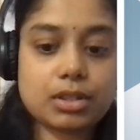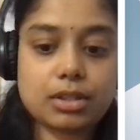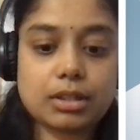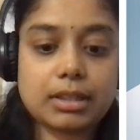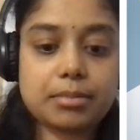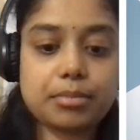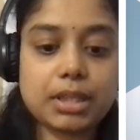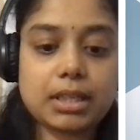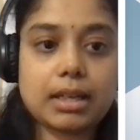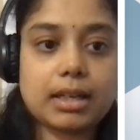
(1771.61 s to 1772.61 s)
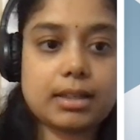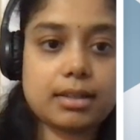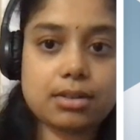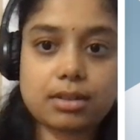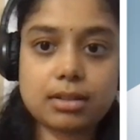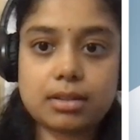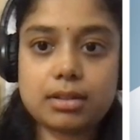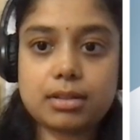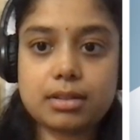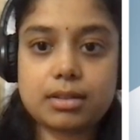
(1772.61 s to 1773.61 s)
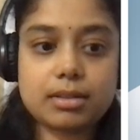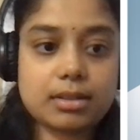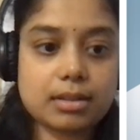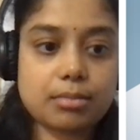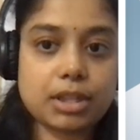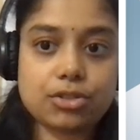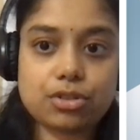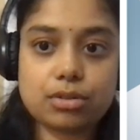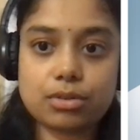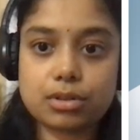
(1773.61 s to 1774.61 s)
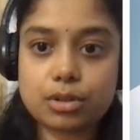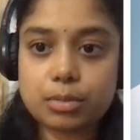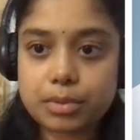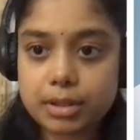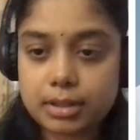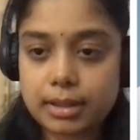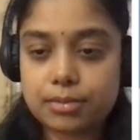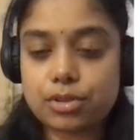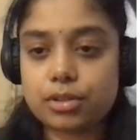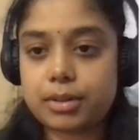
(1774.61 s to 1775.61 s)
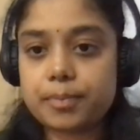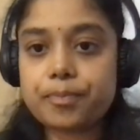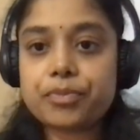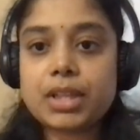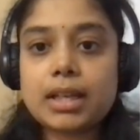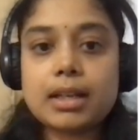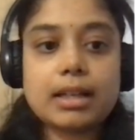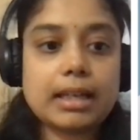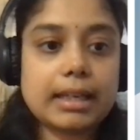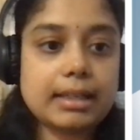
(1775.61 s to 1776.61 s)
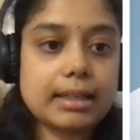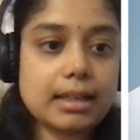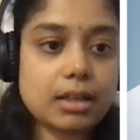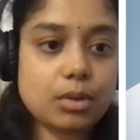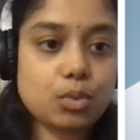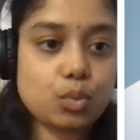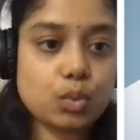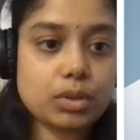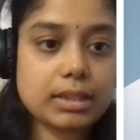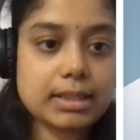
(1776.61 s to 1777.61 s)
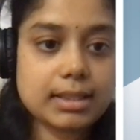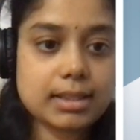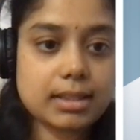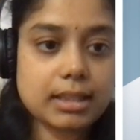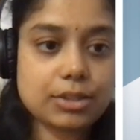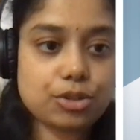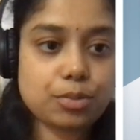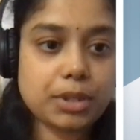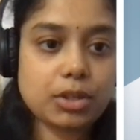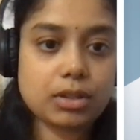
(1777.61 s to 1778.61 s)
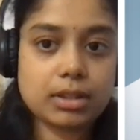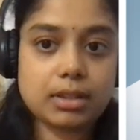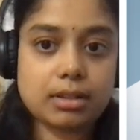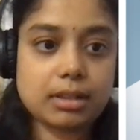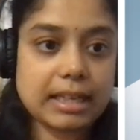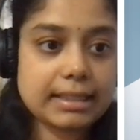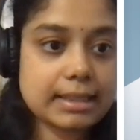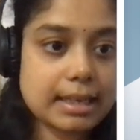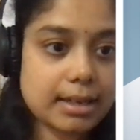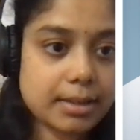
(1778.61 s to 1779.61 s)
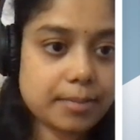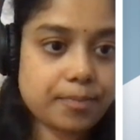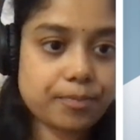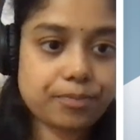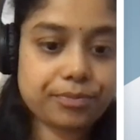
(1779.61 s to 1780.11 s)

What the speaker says: So let me add some margin on the top. Yeah, sorry. And now this needs to be on the next line.